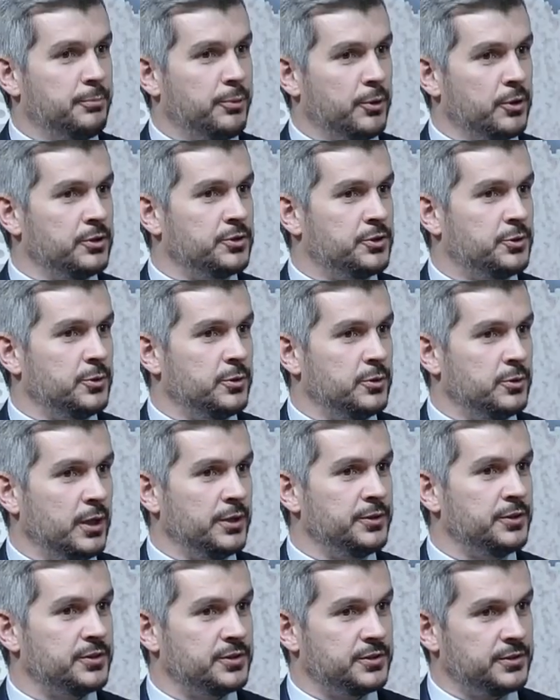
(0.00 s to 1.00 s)
it's important
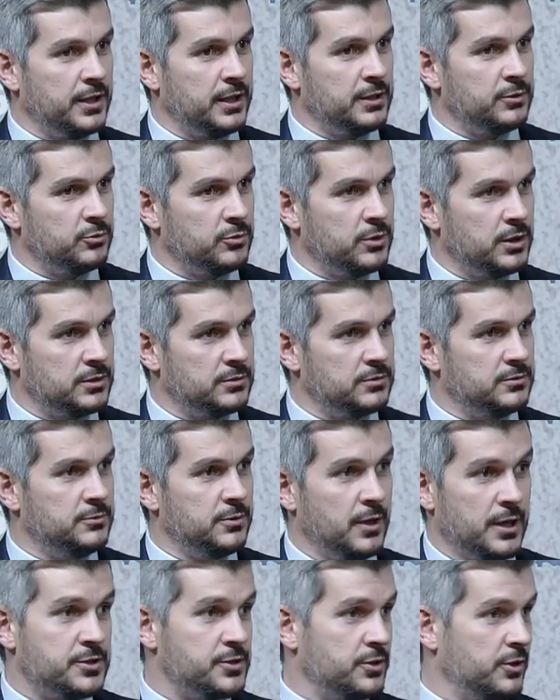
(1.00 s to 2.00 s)
to understand
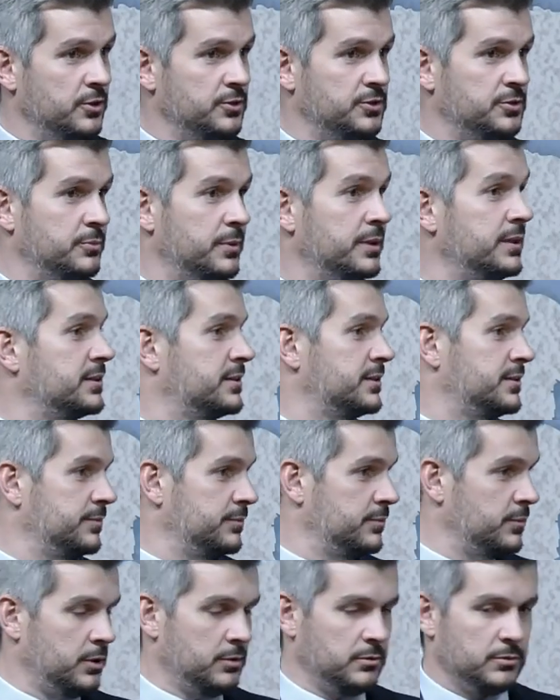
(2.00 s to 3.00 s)
what gradualism
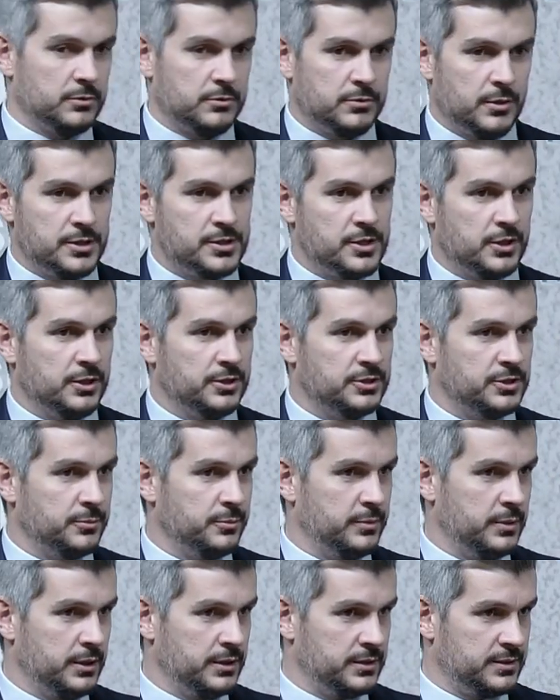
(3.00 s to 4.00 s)
is. No?
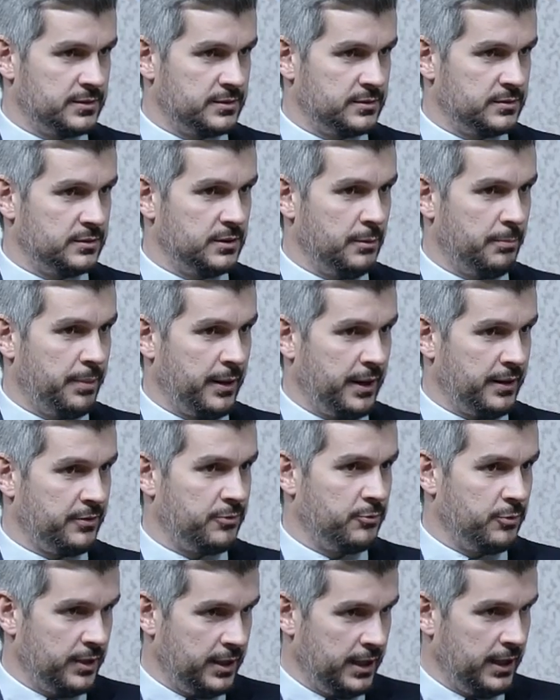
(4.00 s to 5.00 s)
Gradualism is the
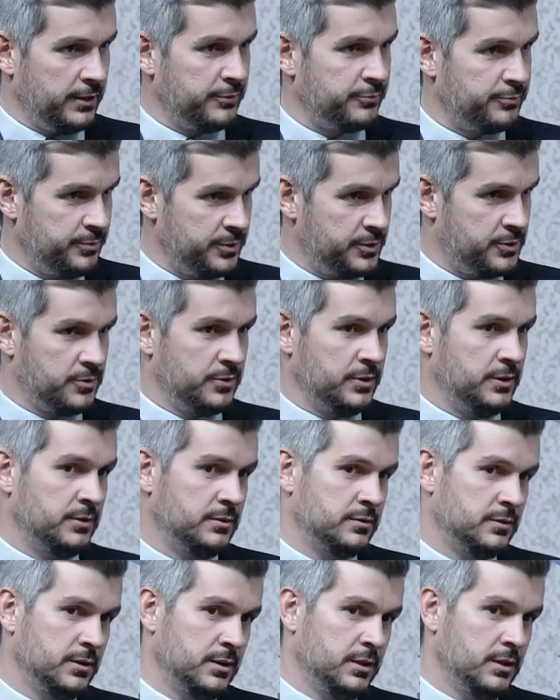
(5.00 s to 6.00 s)
path we have
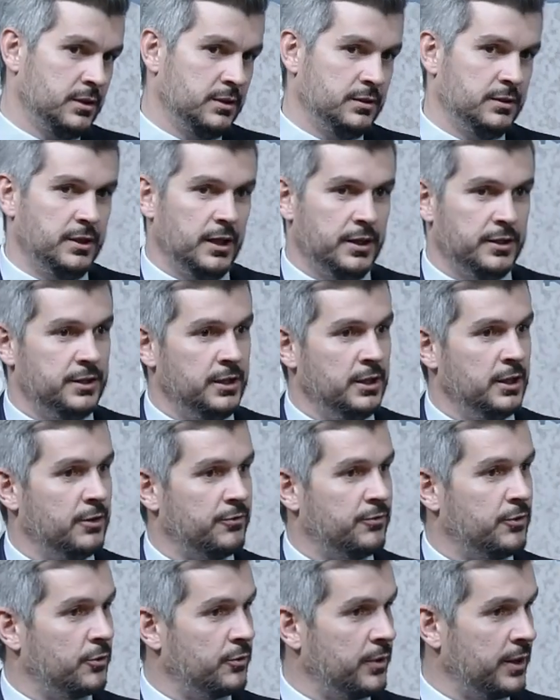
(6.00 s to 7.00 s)
between the
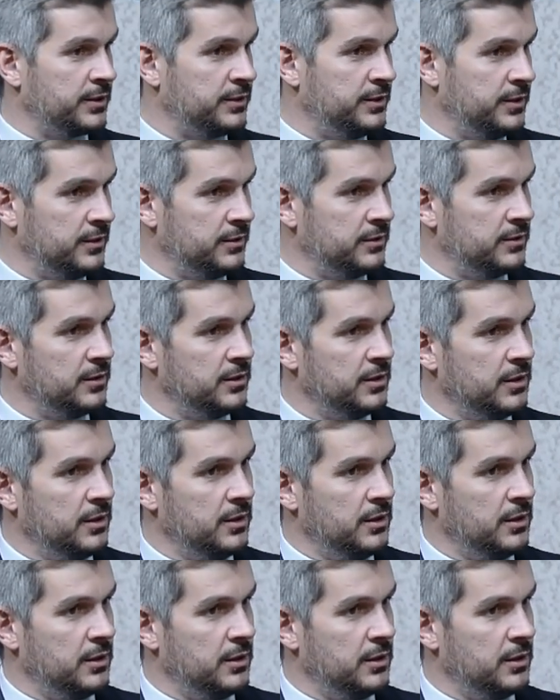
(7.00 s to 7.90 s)
idea of correcting